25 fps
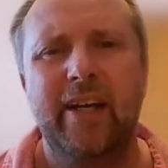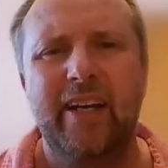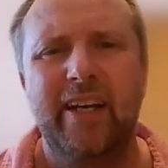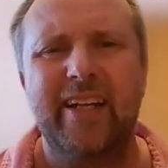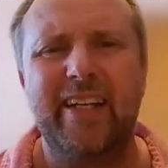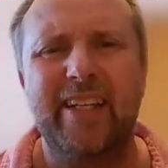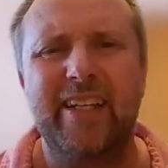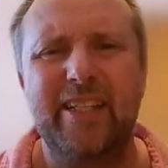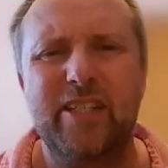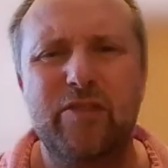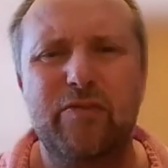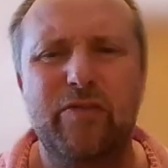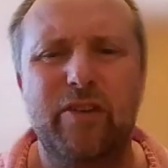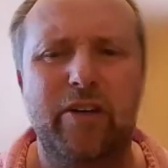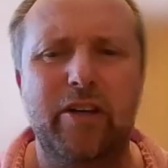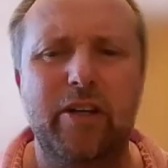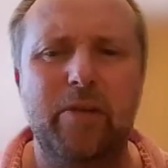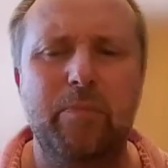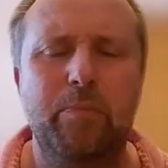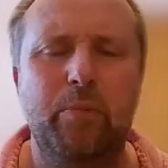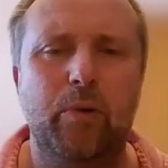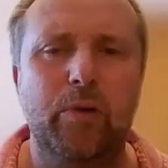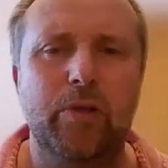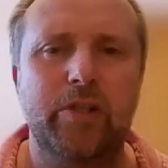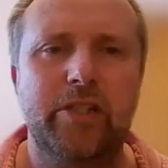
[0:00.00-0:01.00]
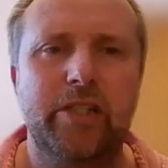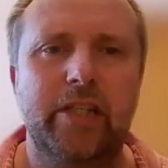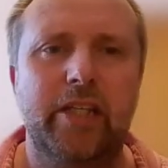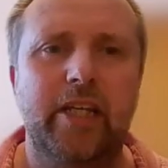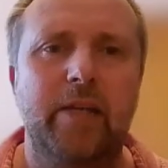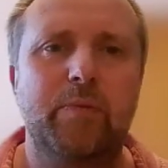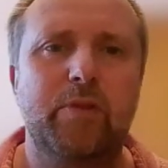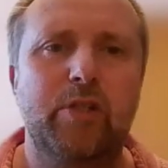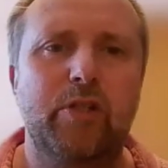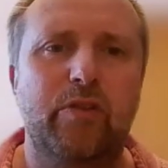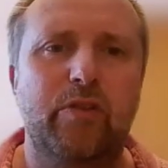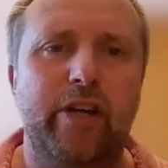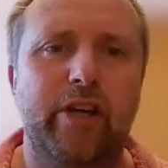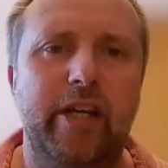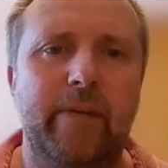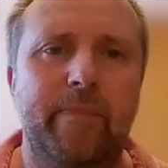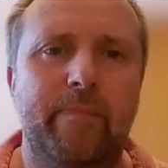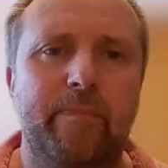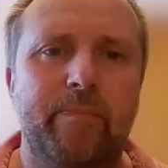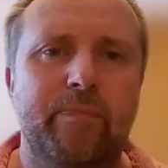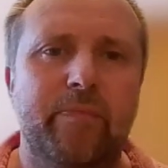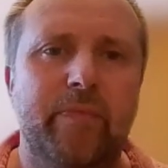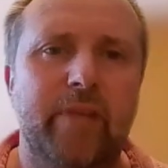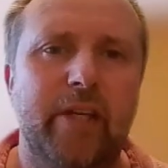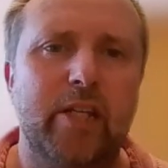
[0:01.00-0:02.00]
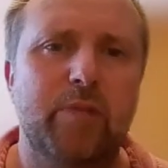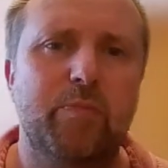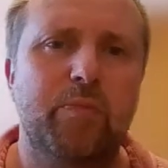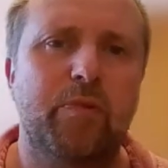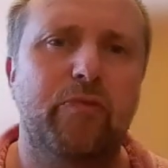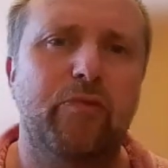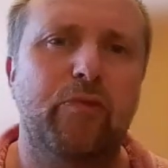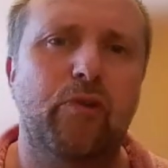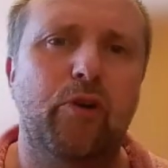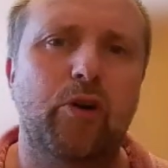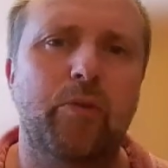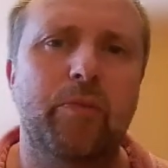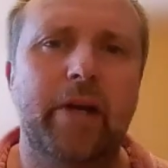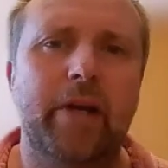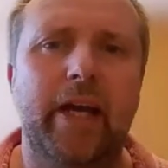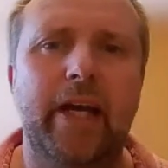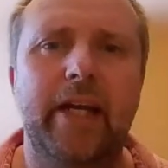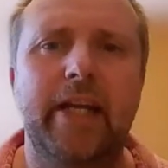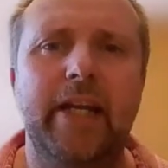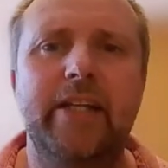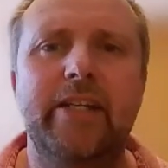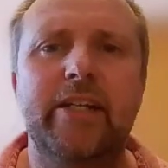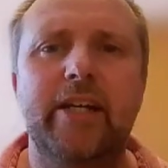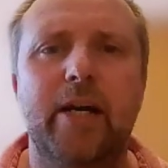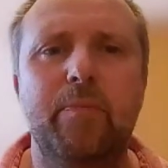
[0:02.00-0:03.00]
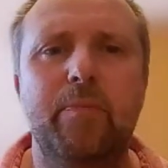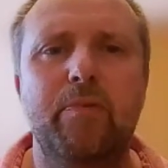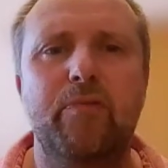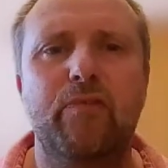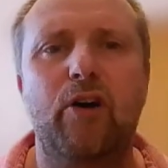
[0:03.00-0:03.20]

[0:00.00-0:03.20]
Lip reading: This is very important to keep straight, as performing any type of